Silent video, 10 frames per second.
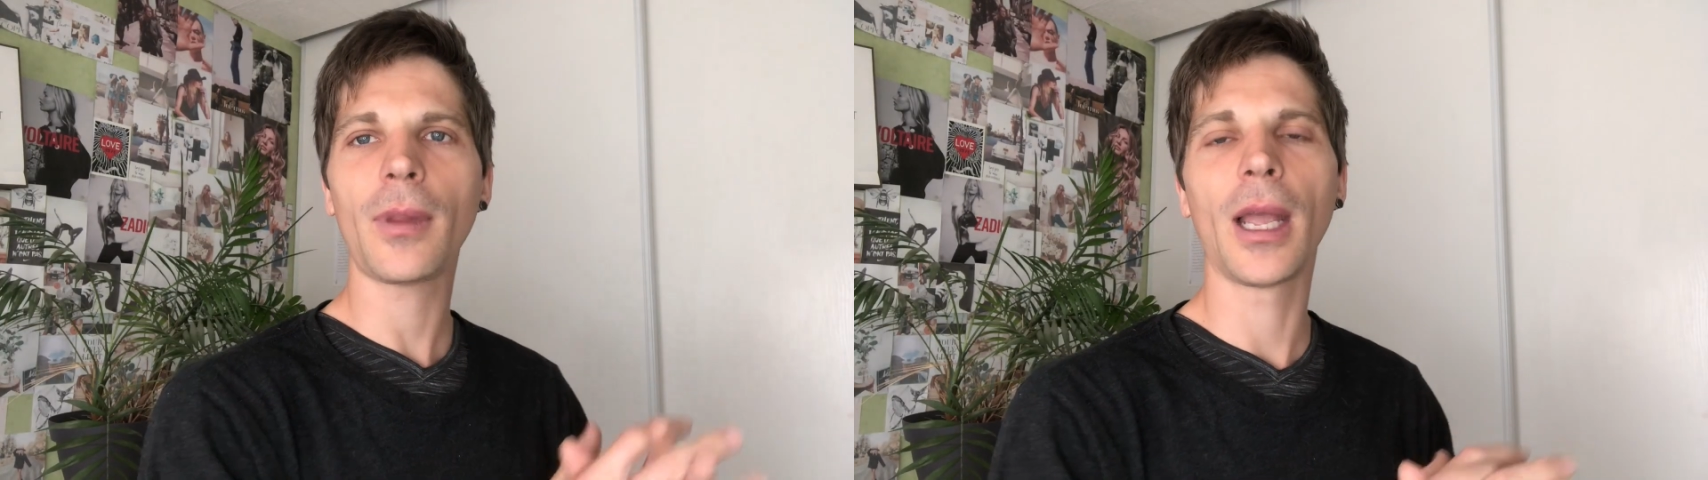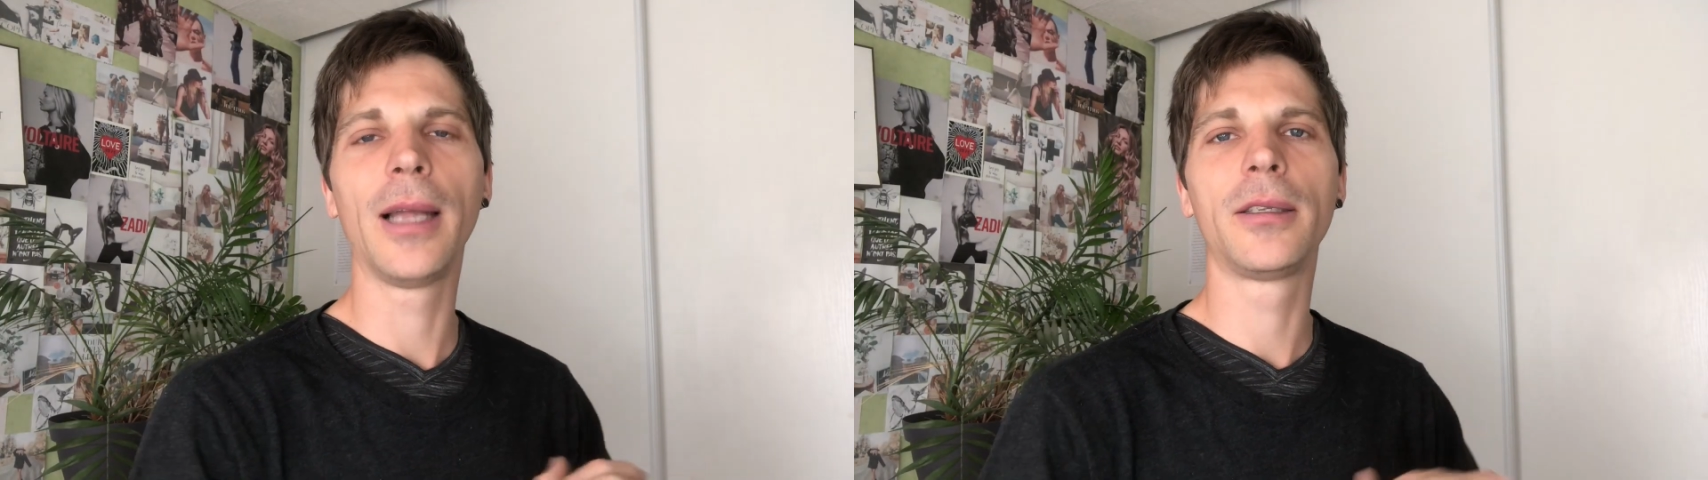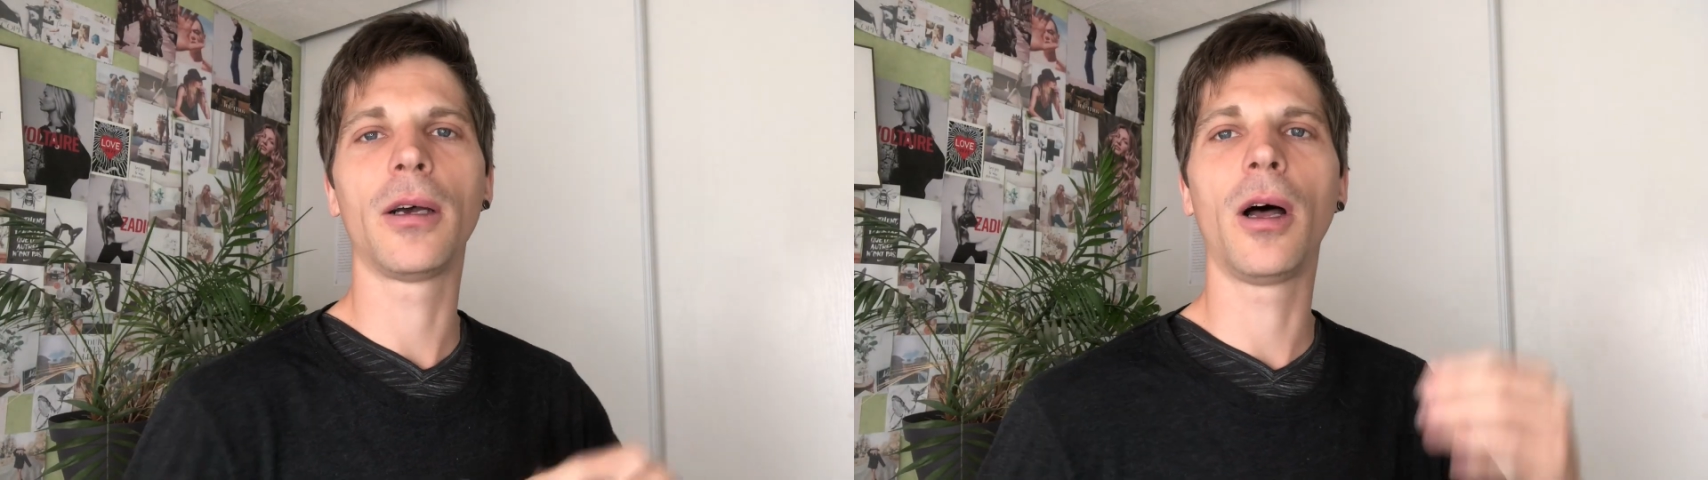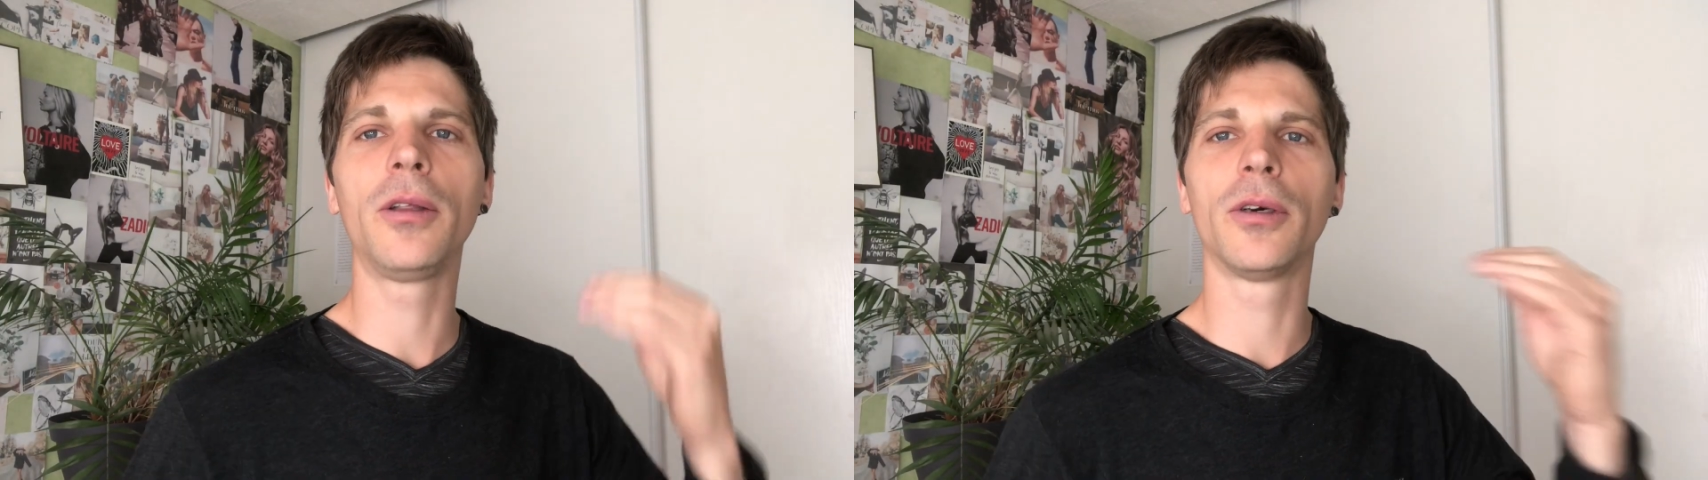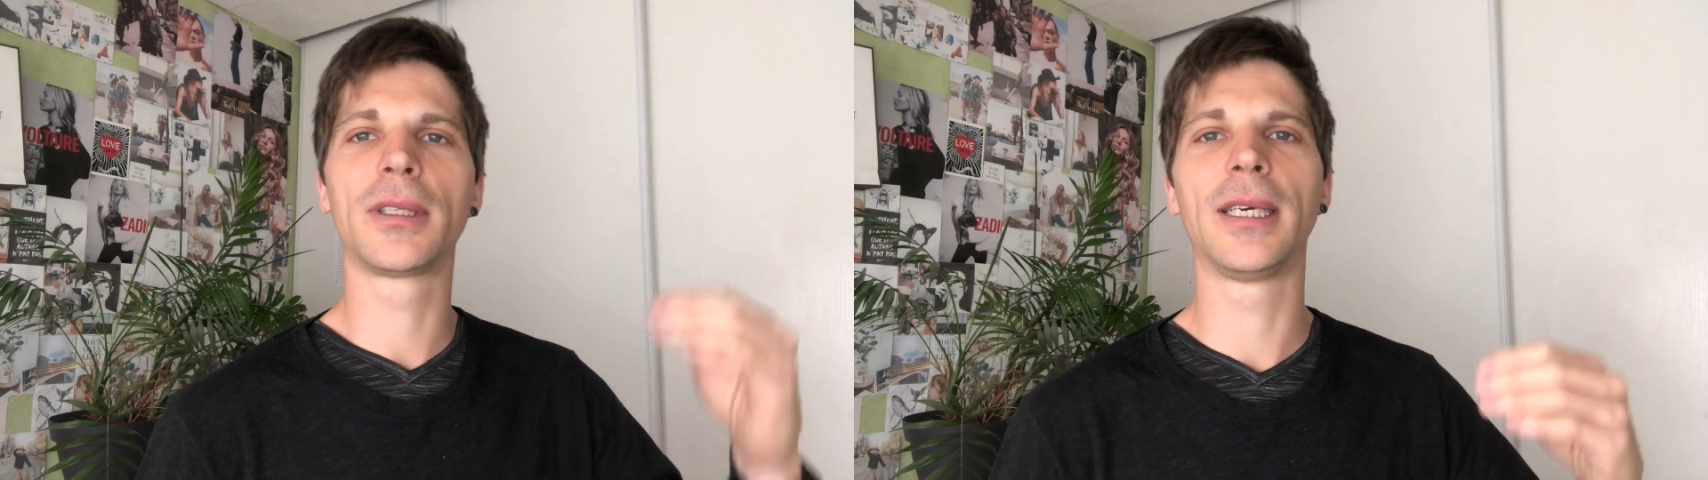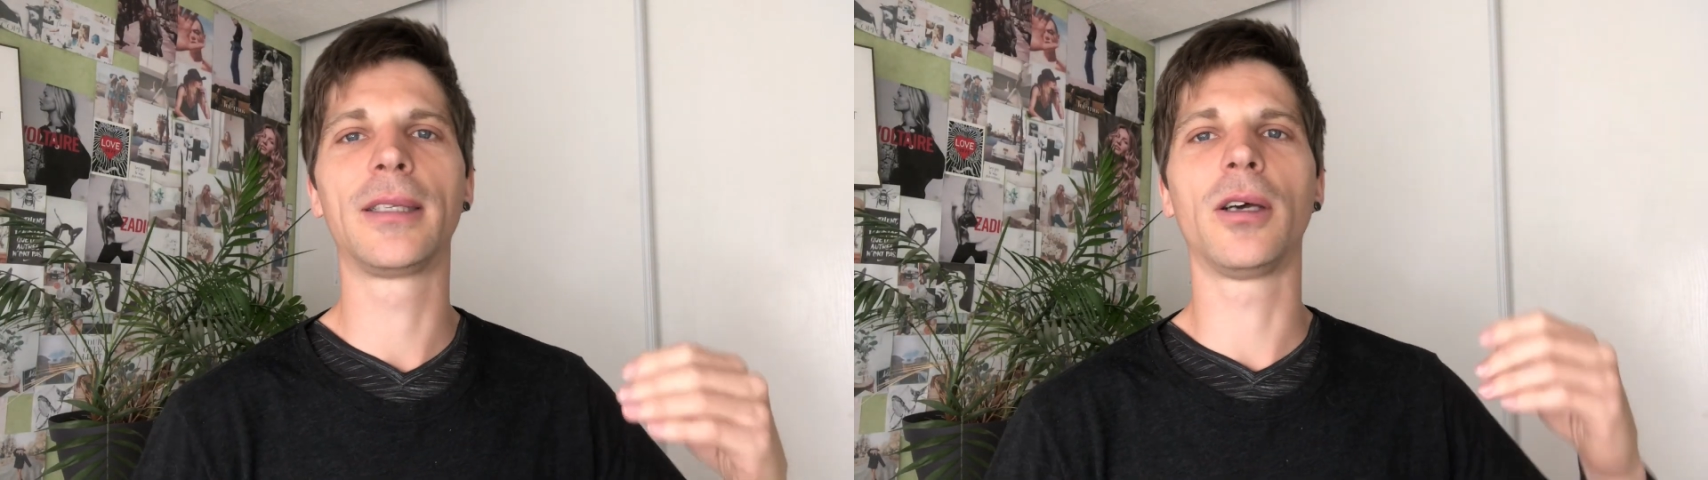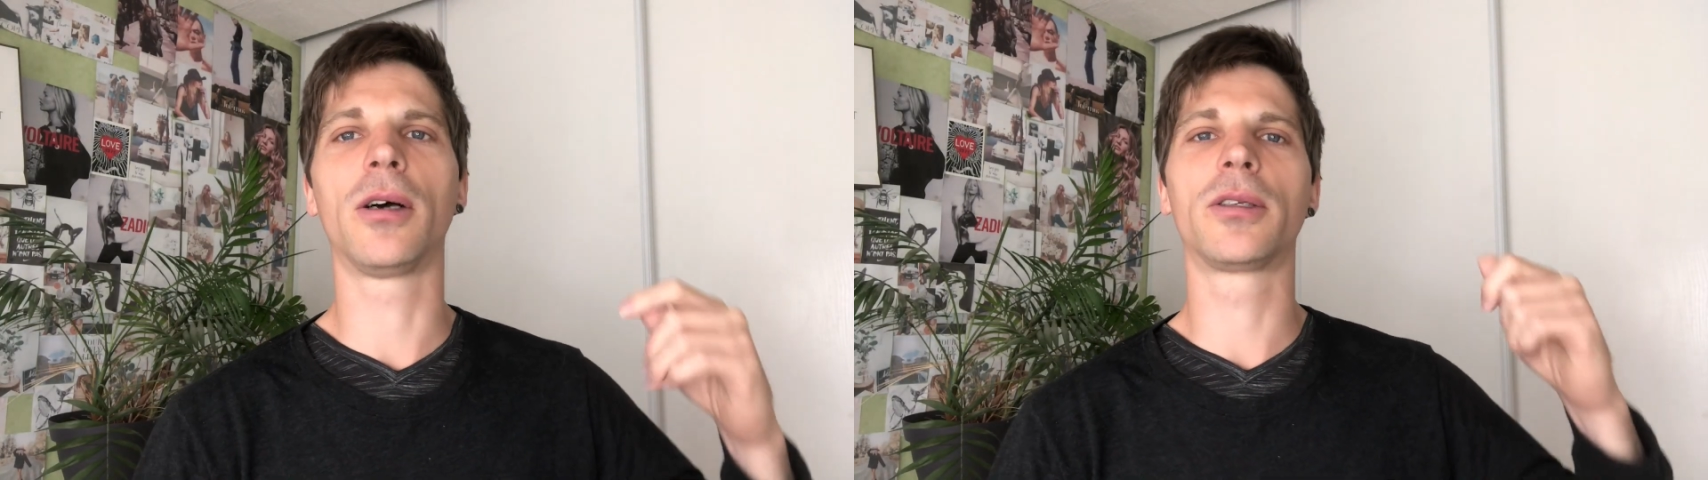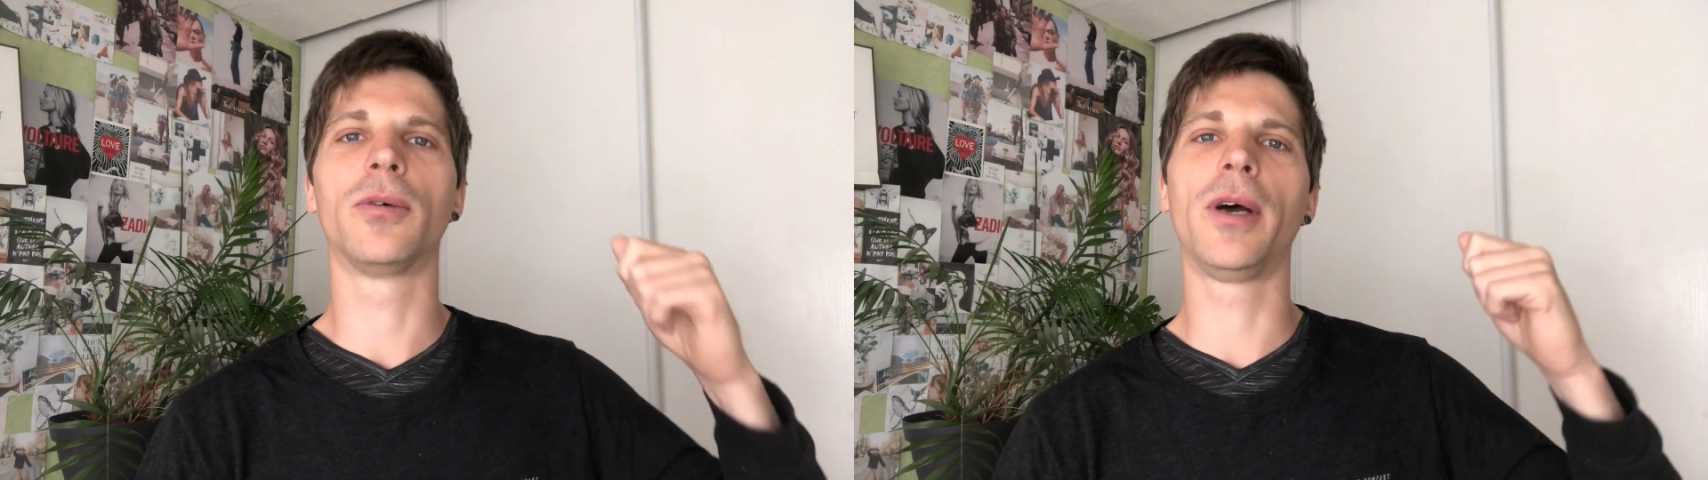And on your TikToks,